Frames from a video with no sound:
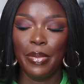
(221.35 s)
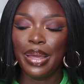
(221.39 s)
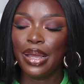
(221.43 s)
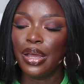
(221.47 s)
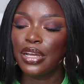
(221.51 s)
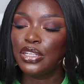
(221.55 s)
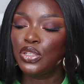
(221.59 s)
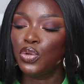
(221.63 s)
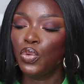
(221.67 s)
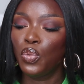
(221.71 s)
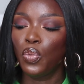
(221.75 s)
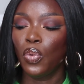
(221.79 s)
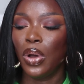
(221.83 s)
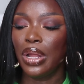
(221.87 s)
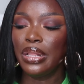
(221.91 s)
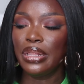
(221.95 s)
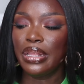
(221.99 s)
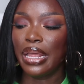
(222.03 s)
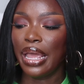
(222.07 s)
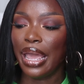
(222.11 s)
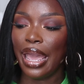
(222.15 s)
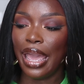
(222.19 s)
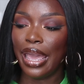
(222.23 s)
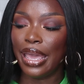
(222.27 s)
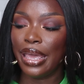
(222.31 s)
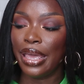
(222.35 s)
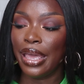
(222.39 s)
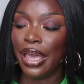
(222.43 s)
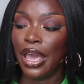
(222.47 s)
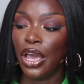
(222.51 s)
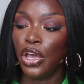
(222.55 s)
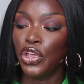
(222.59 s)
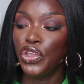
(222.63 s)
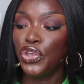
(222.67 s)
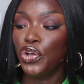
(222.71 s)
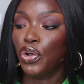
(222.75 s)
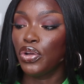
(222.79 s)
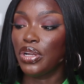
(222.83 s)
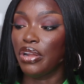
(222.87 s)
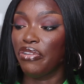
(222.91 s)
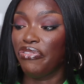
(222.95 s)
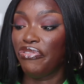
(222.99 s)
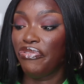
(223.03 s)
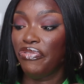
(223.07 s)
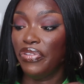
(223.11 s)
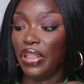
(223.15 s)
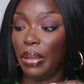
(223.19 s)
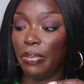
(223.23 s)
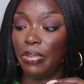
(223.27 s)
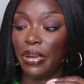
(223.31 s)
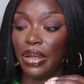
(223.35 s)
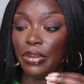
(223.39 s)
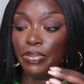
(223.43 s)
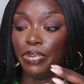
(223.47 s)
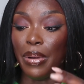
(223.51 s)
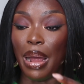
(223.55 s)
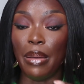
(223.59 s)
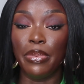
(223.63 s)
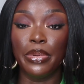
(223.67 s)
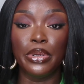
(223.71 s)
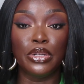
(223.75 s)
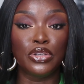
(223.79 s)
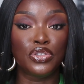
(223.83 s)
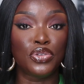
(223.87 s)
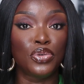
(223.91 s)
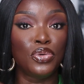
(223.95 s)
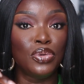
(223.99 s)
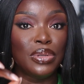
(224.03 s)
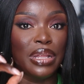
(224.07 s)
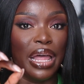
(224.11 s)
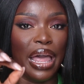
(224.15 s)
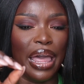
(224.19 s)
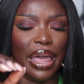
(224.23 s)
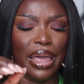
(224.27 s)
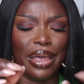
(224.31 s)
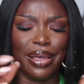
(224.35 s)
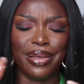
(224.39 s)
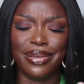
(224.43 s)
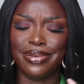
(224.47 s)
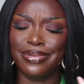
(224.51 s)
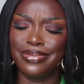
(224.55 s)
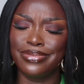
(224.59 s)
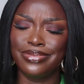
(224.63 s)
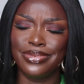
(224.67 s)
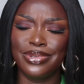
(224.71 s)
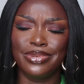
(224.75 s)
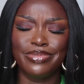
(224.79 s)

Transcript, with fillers: Because one day, you're gonna flip and probably do, like,